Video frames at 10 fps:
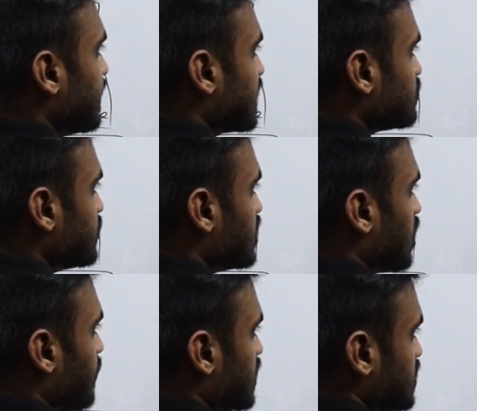x
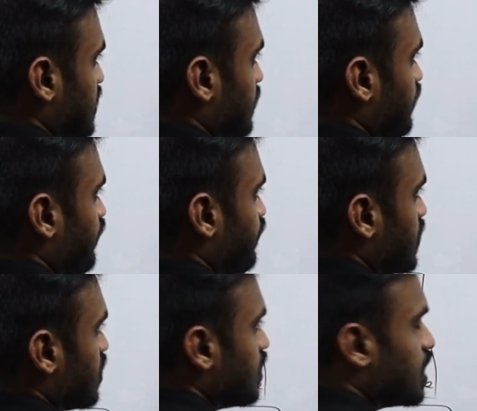meter per second.
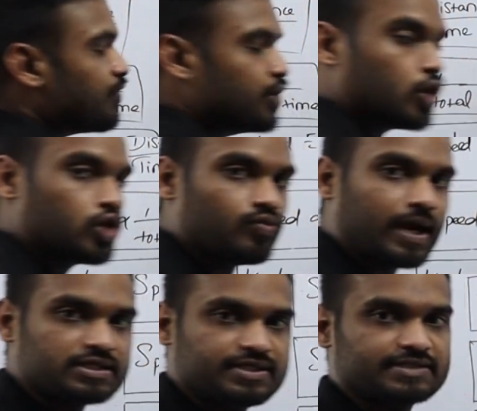Here we don't know
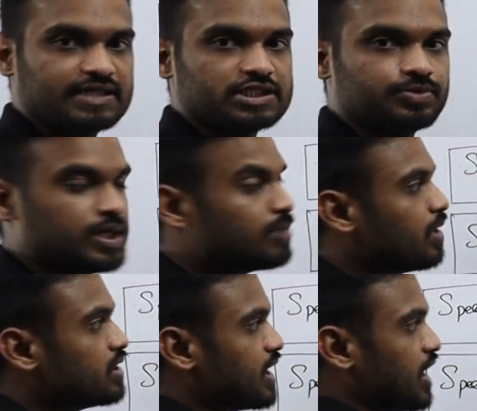what is the exact speed,
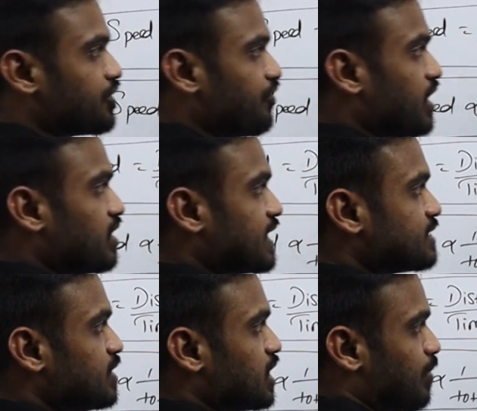but they have given
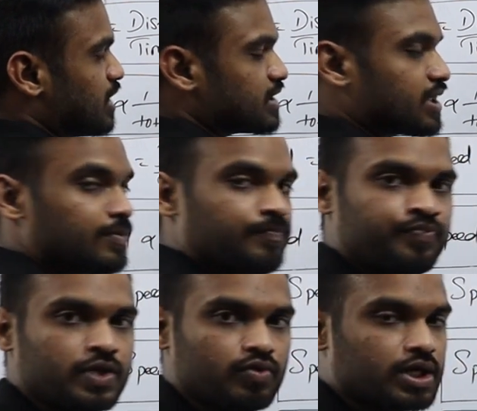x meter per second.
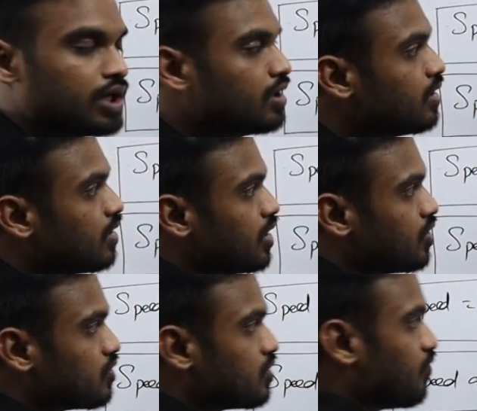Okay,
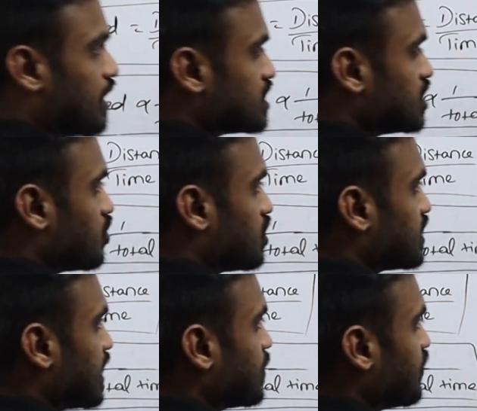now what is the
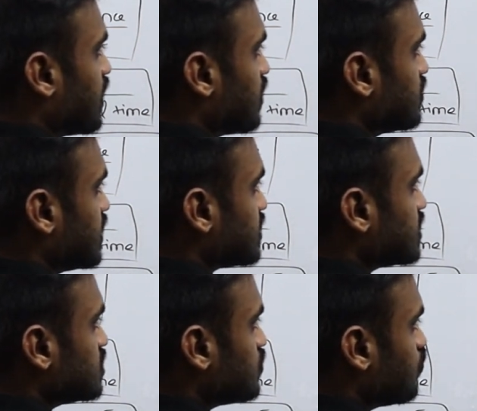total time given? That
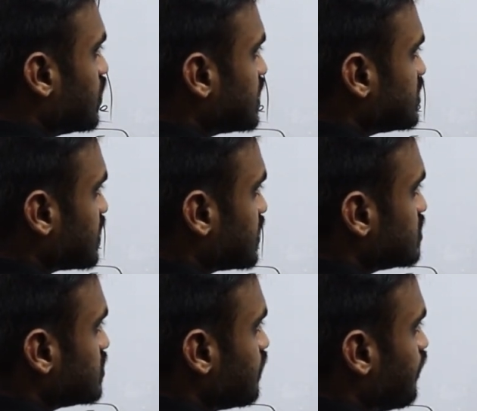is 20
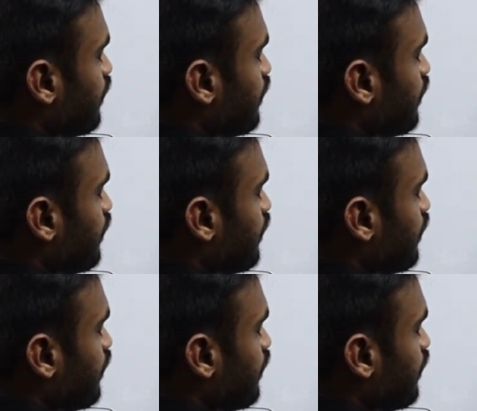seconds.